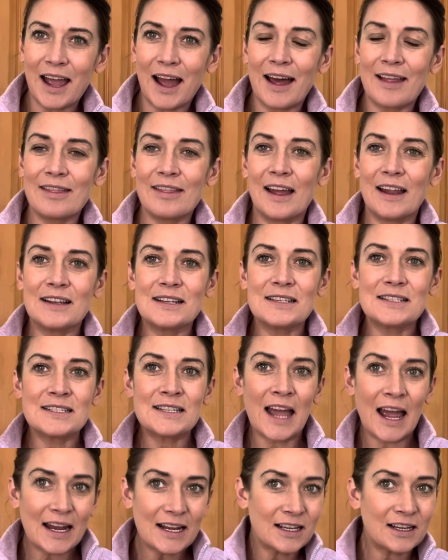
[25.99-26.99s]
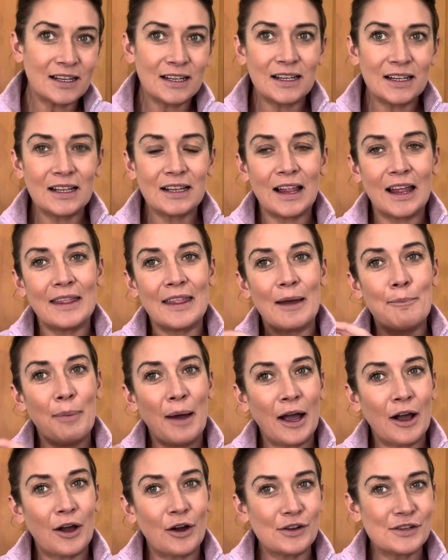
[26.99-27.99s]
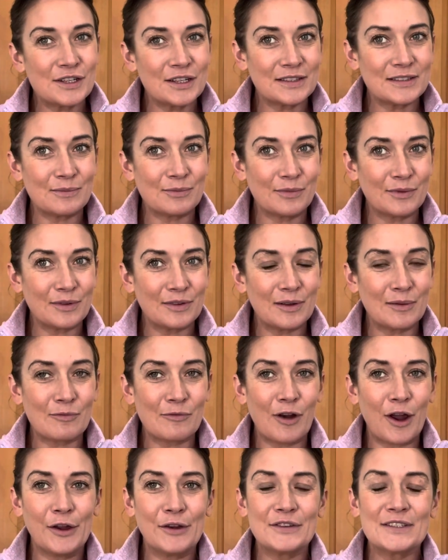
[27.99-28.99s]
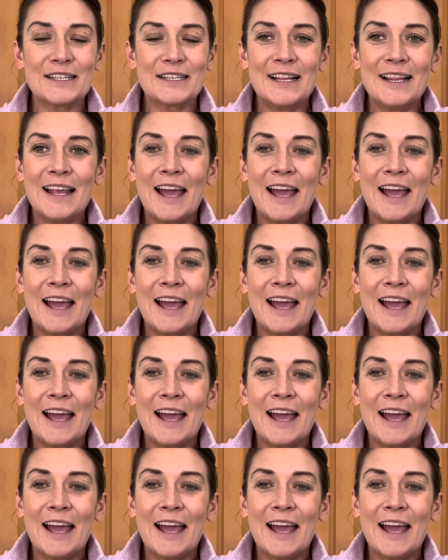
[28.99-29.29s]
and then technical, and then back onto some road.